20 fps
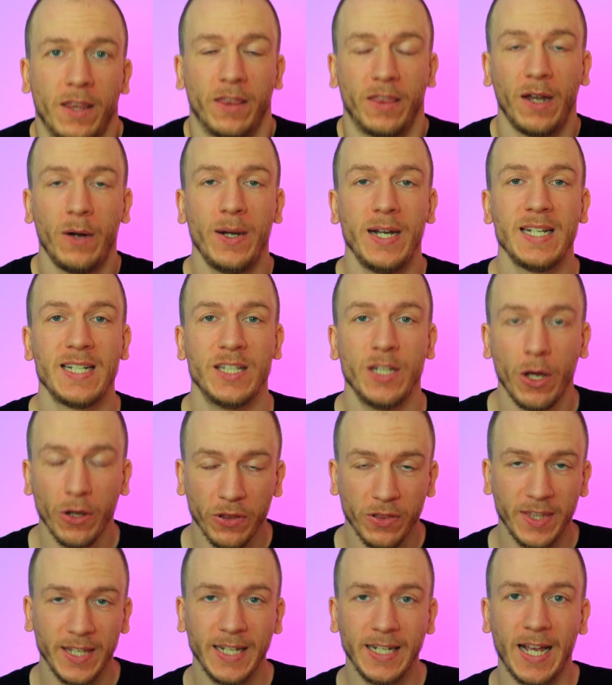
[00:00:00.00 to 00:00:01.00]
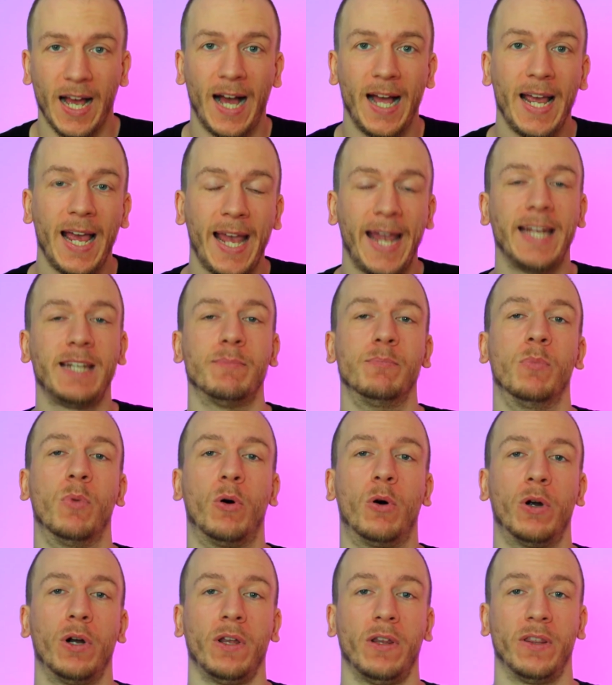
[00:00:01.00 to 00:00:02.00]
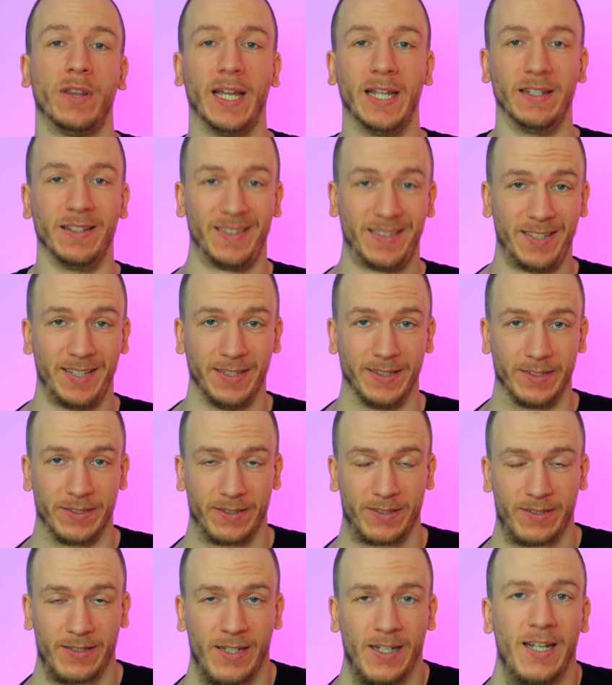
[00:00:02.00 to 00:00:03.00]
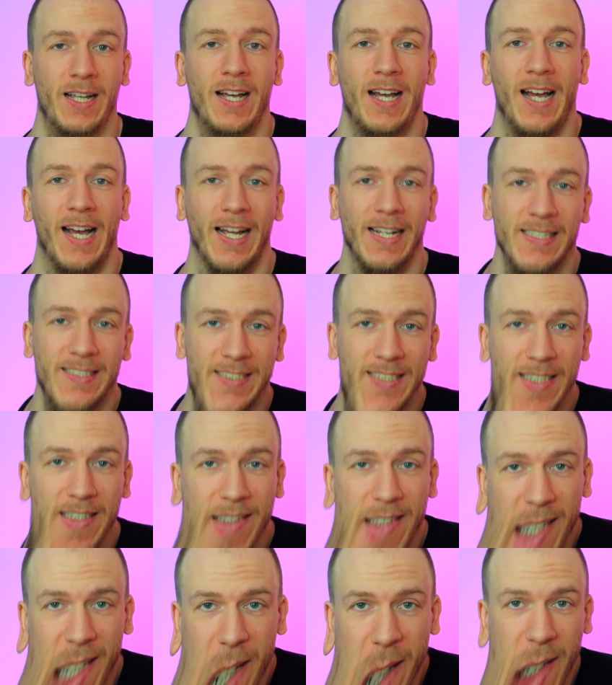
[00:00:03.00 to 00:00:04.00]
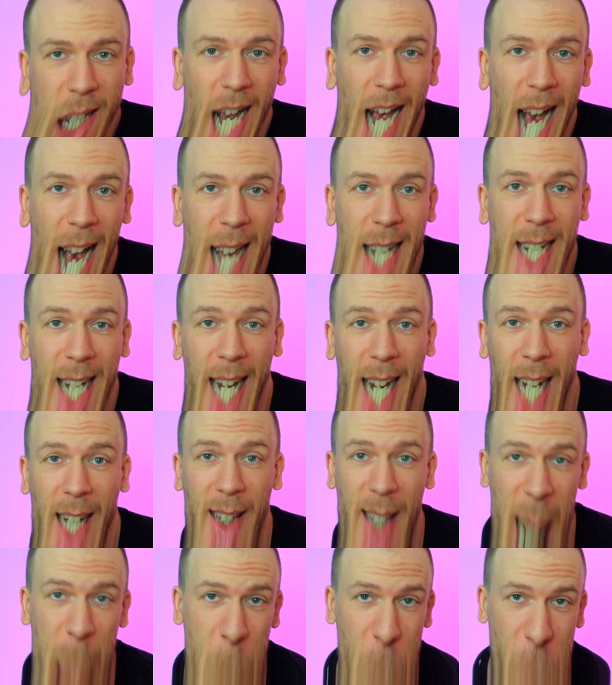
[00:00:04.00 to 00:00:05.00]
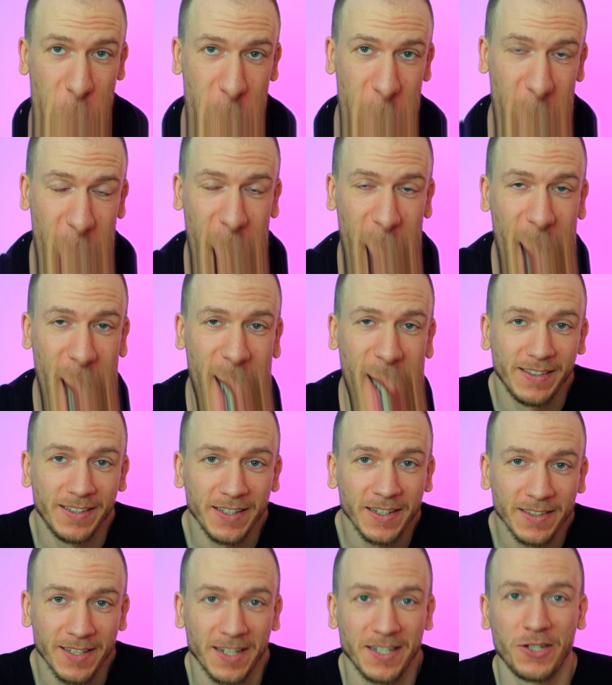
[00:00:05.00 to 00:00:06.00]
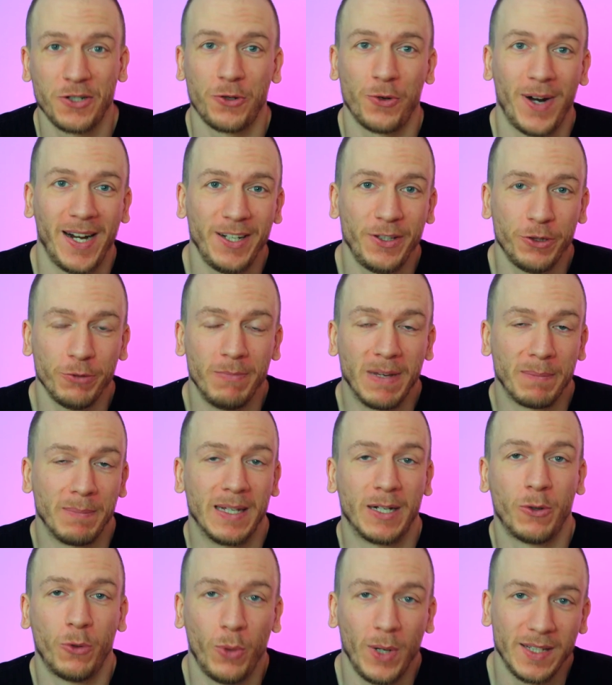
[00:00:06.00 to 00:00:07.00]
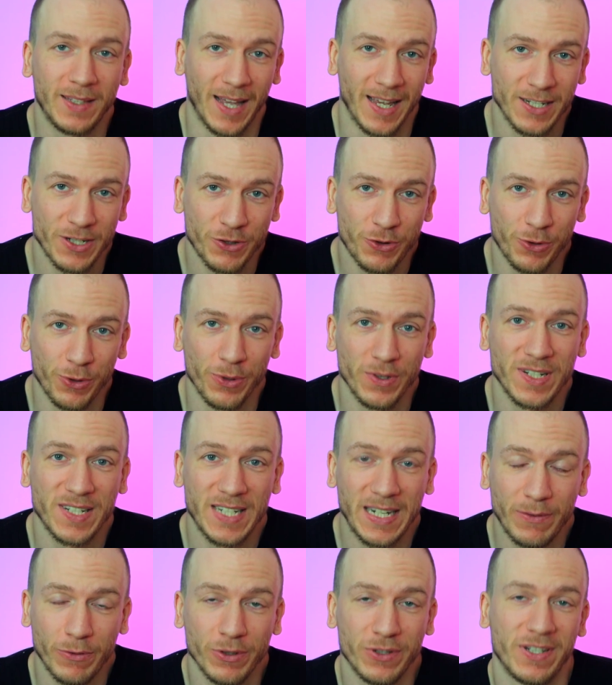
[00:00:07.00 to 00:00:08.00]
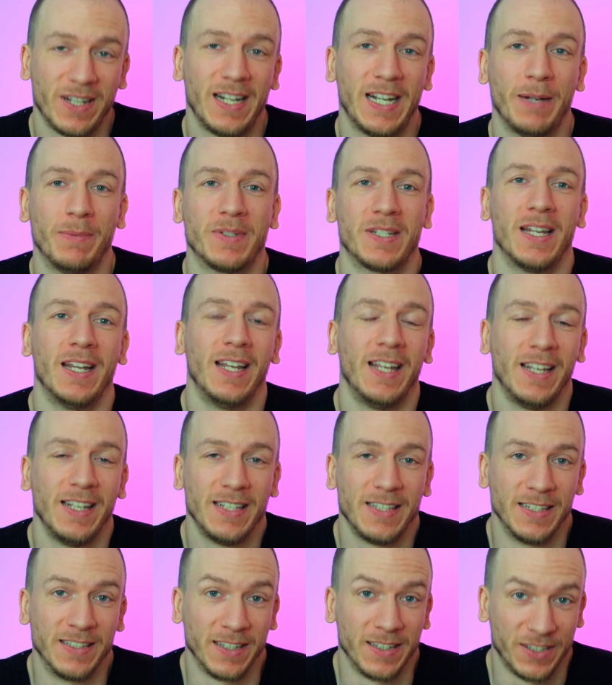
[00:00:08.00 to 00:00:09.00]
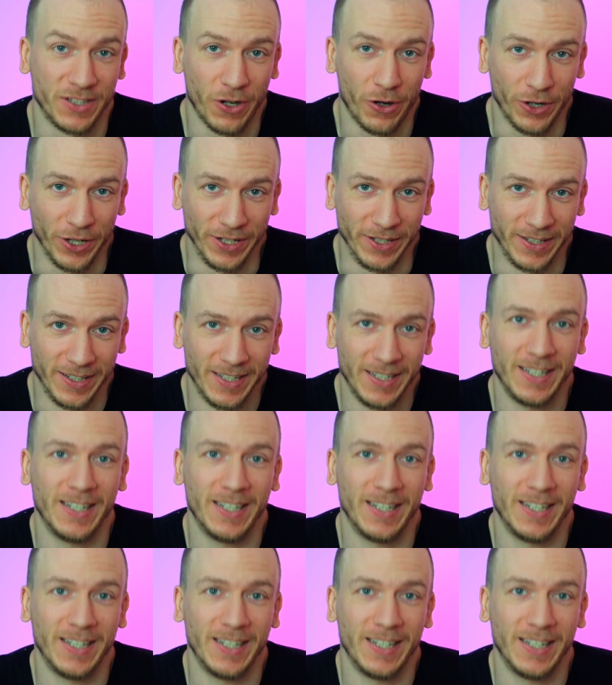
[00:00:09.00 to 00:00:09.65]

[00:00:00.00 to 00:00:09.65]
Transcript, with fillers: There is nothing I hate more than tilt. I see tilt as a demon. Tilt has tried to make me quit Astro several times since I started.